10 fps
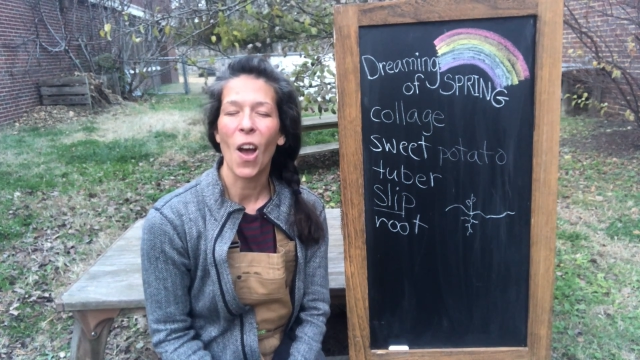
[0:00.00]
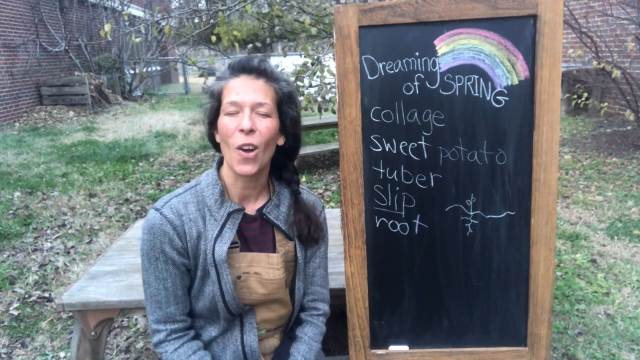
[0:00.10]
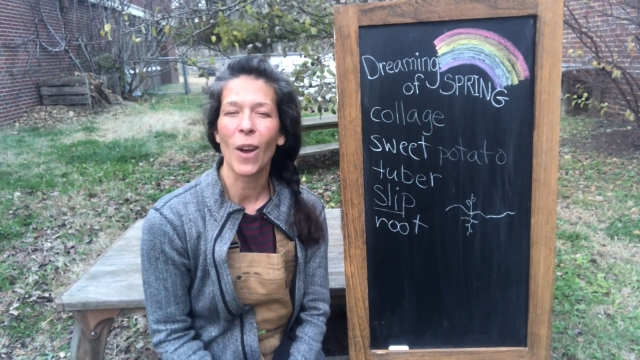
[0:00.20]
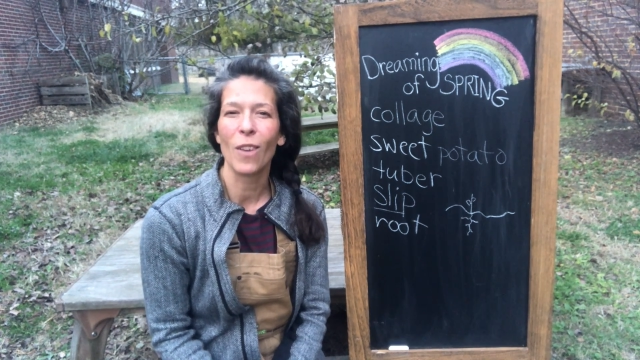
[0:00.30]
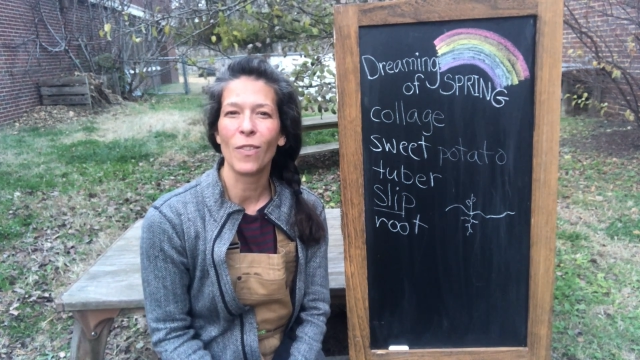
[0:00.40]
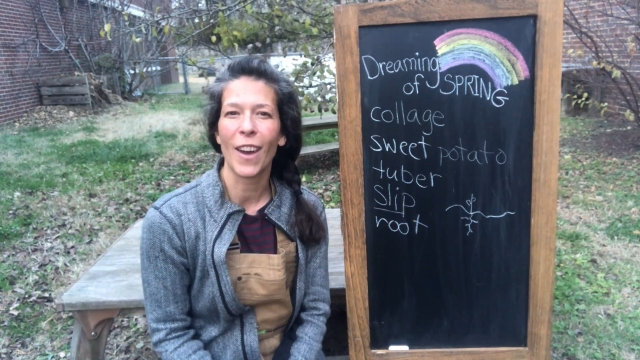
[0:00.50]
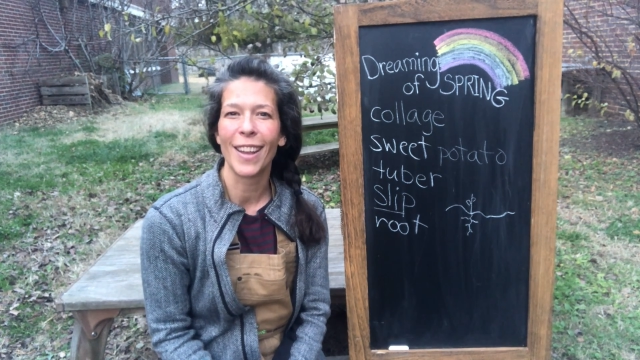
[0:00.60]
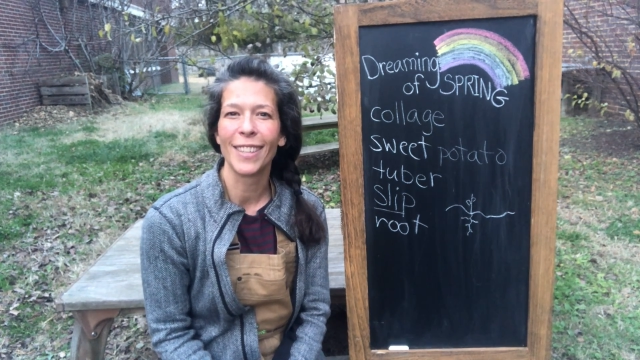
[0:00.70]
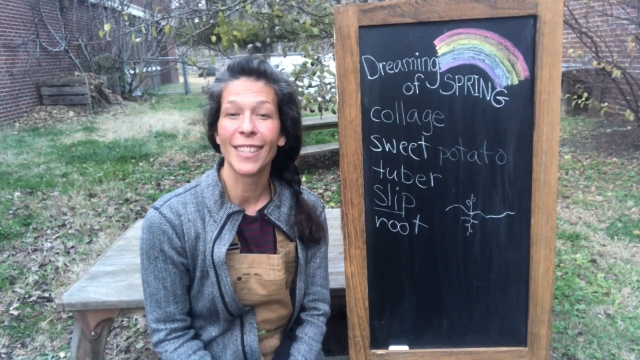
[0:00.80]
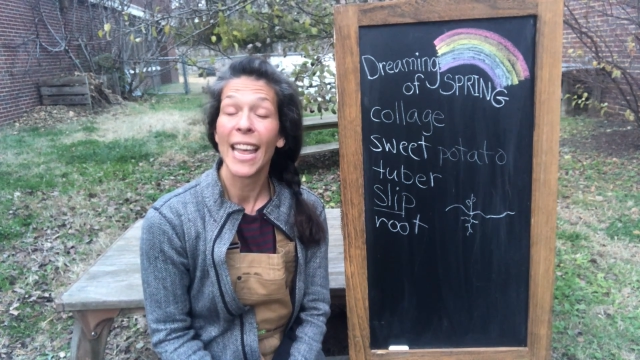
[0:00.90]
All right,
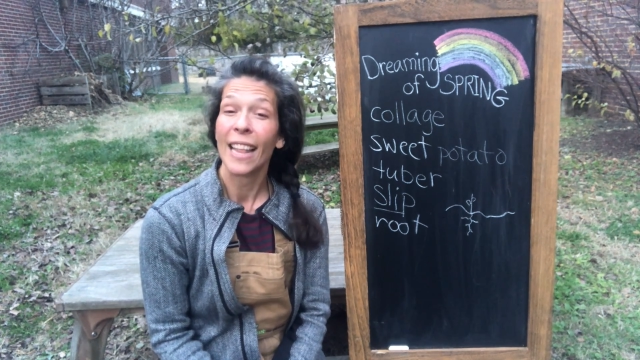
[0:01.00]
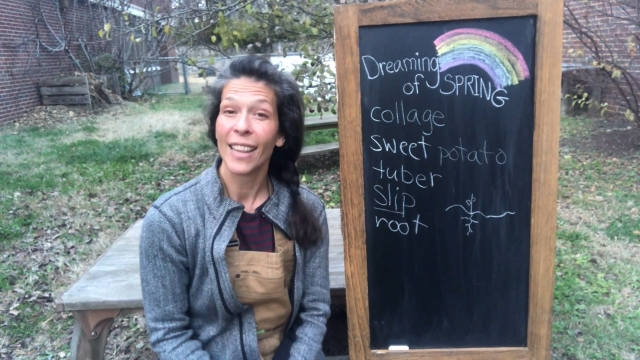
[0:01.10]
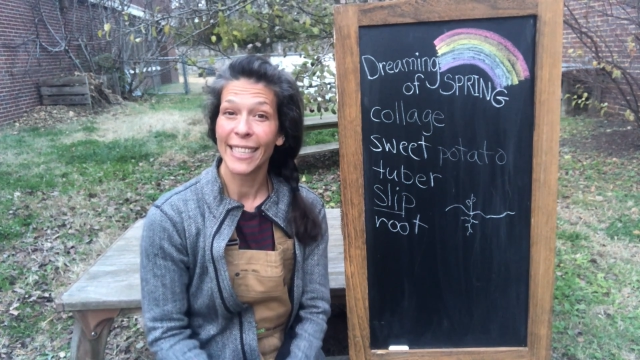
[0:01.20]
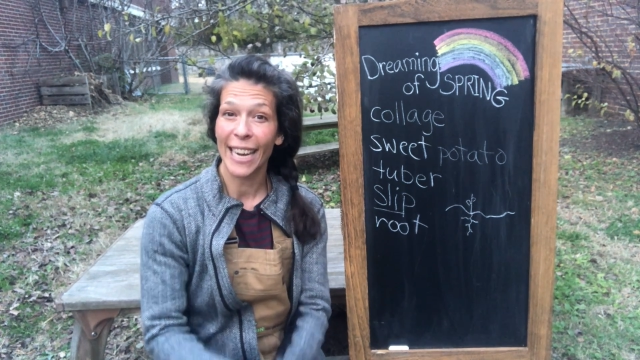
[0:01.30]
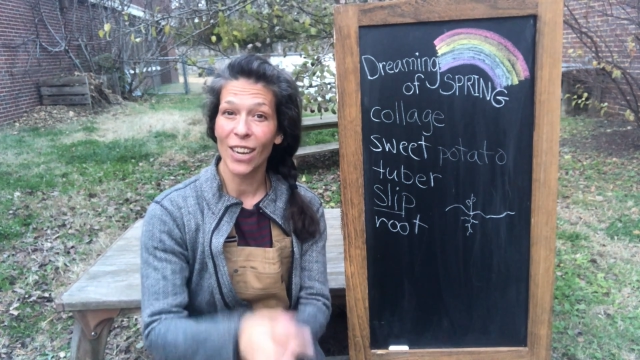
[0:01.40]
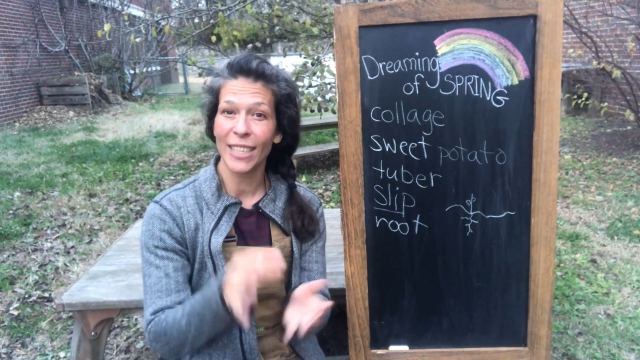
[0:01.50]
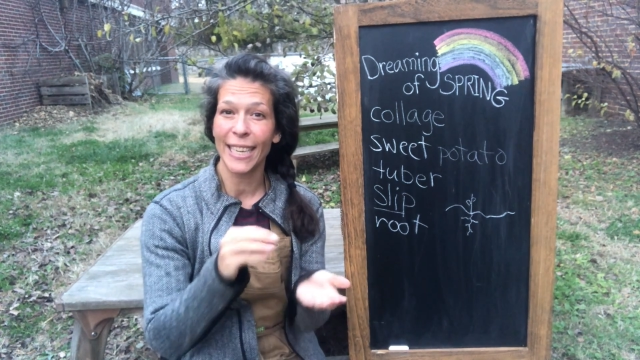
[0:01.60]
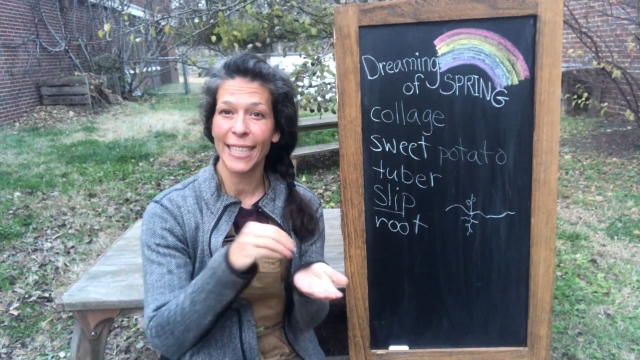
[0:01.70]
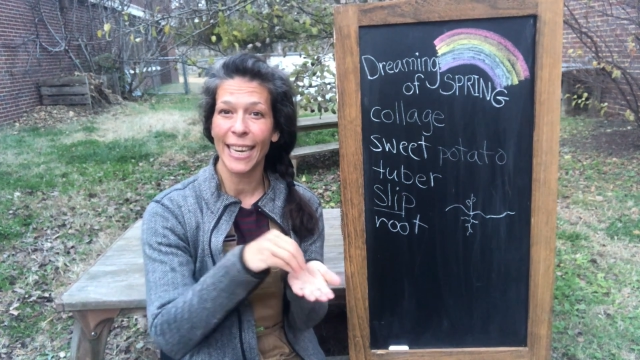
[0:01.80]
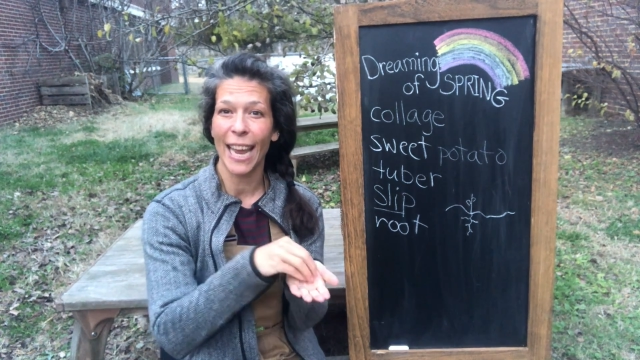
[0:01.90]
friends, let's get our
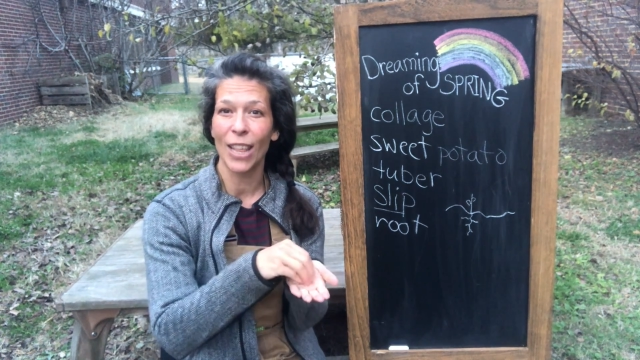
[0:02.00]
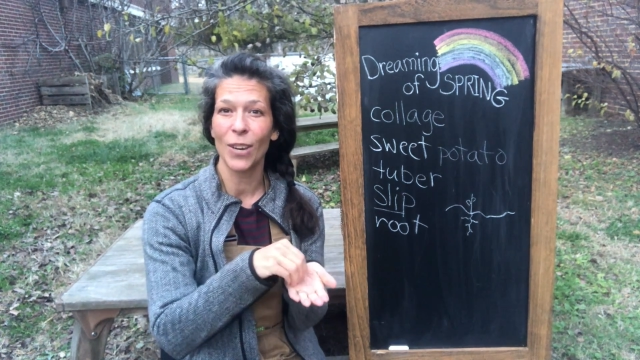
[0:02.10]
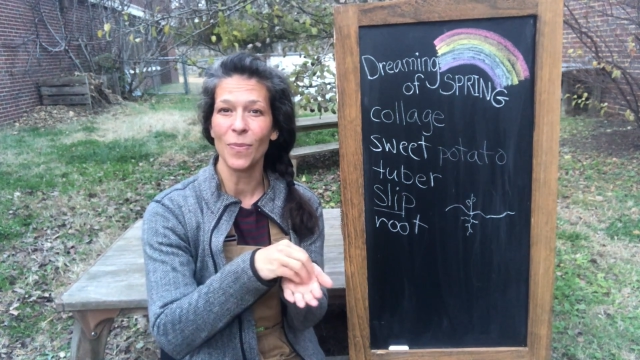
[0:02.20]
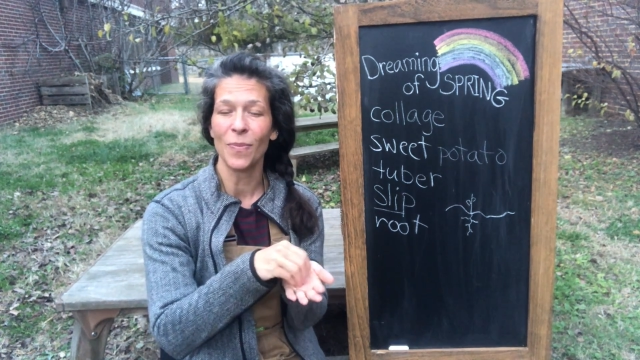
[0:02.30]
seeds together.